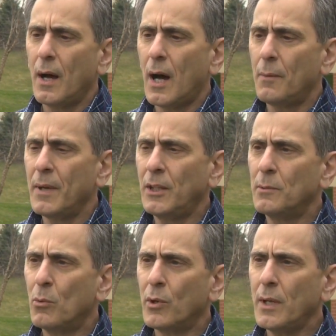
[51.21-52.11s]
um,
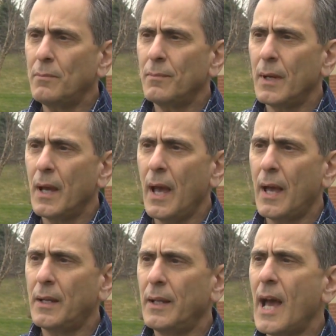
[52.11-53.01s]
in the morning
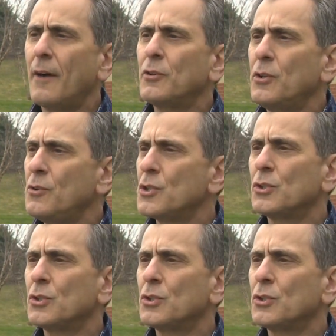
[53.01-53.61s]
and in the afternoon,